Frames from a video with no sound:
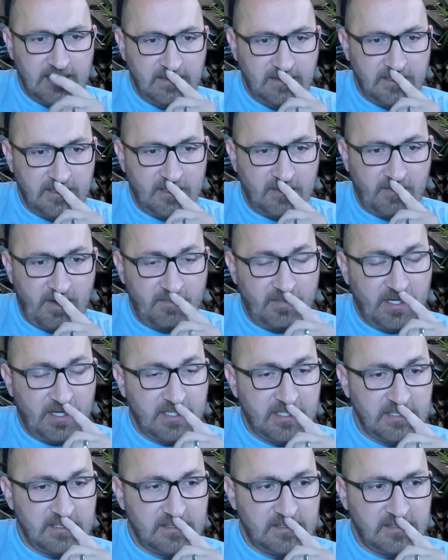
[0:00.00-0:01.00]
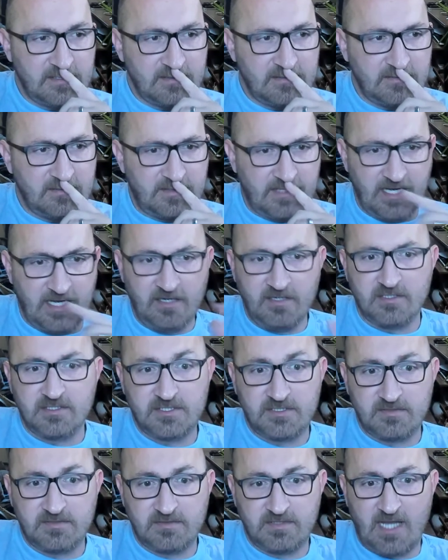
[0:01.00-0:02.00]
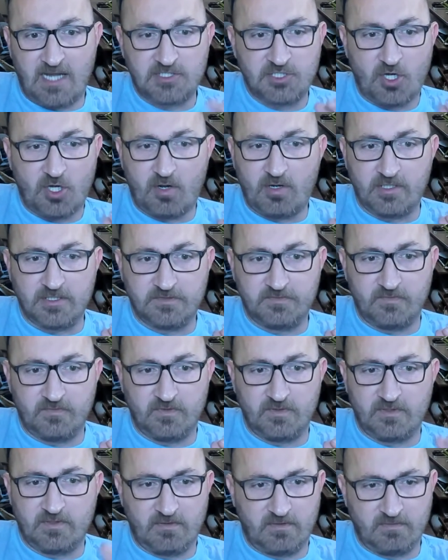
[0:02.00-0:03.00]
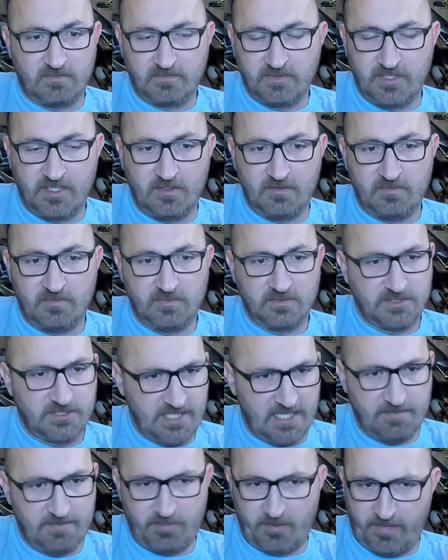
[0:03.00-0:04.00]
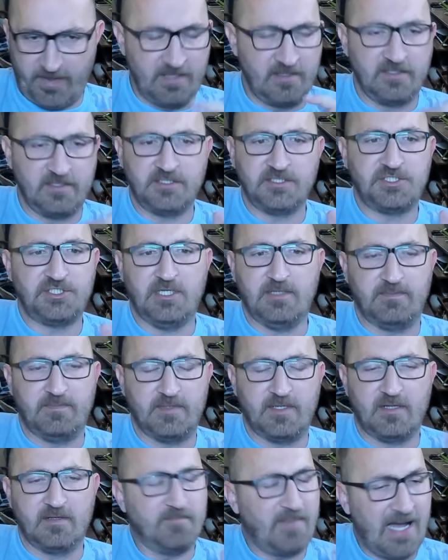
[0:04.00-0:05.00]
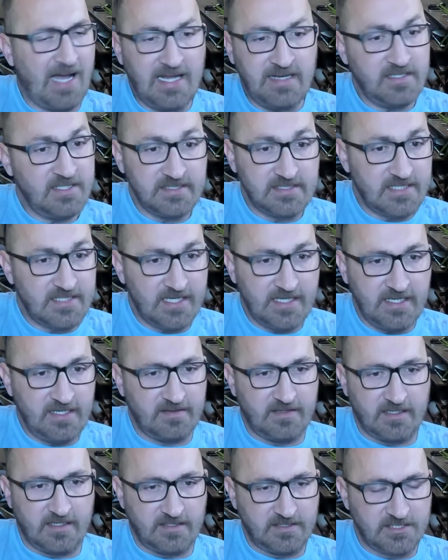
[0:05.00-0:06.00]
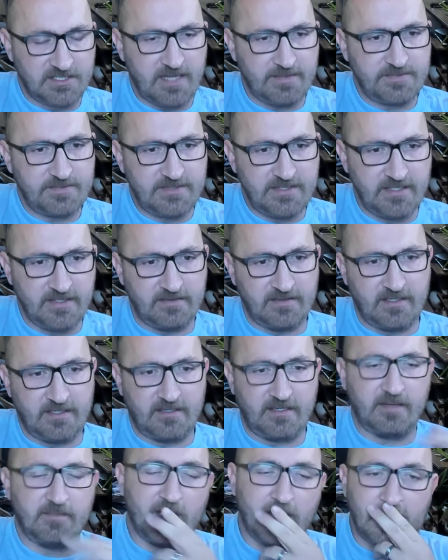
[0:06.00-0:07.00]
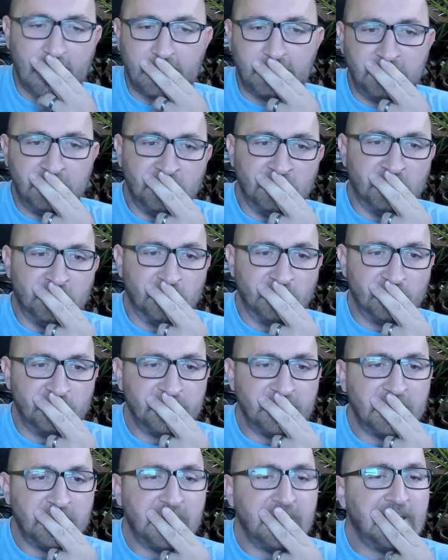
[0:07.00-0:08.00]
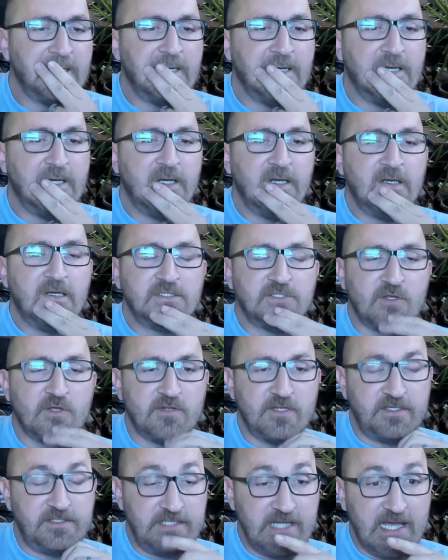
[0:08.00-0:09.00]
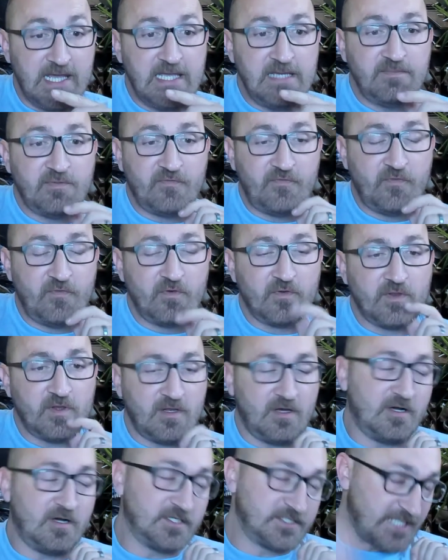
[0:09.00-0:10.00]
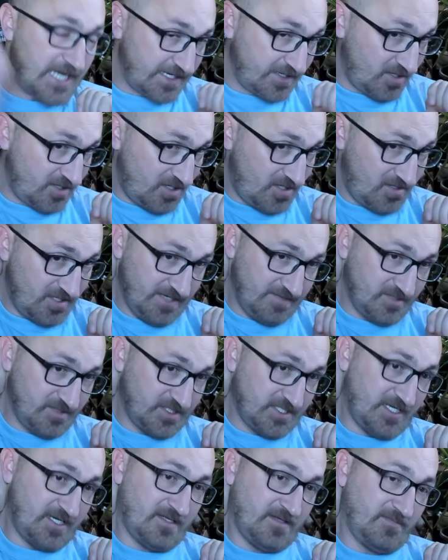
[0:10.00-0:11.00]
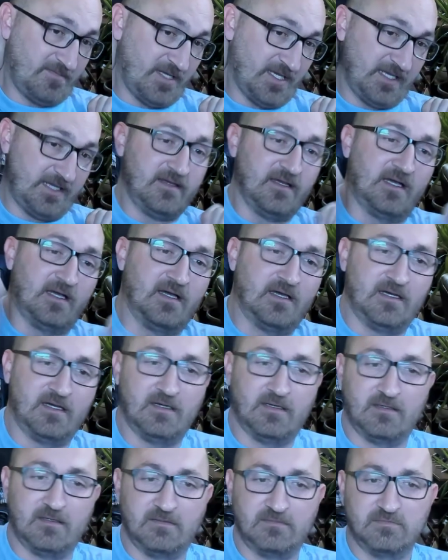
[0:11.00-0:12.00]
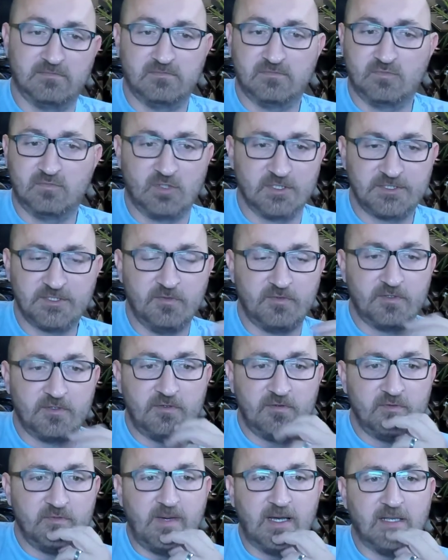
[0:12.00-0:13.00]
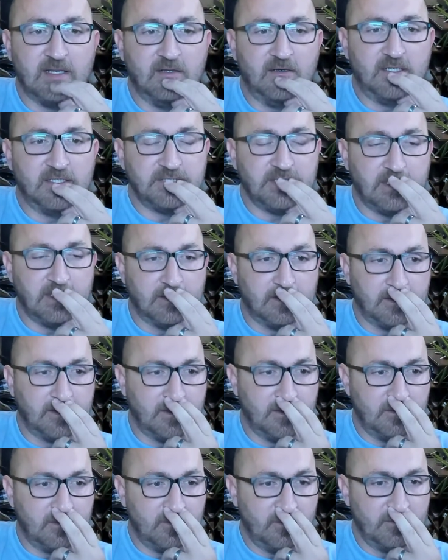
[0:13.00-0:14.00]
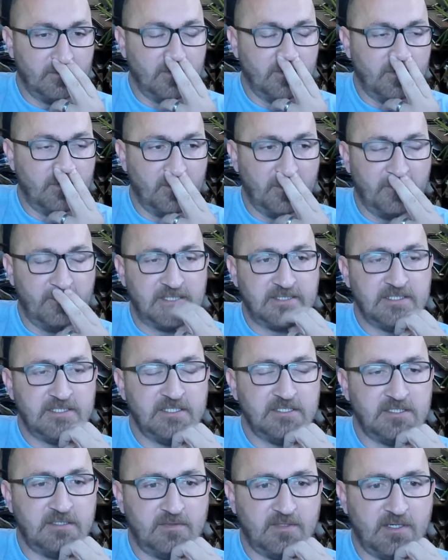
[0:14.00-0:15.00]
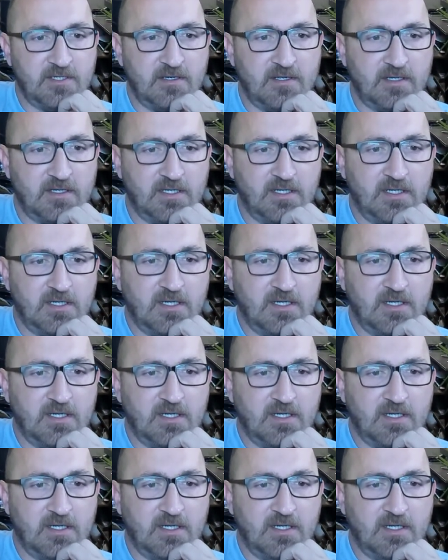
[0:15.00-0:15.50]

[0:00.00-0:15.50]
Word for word: you know, my buddies, theirs got charged for or, you know, said preparing to ship. And all, mine didn't say anything. It just kept sitting there. And I'm like, hmm. So the day before the launch, I call Amazon, I'm like, uh, what's going on with my launch here, you know, with, with my system? And they're like,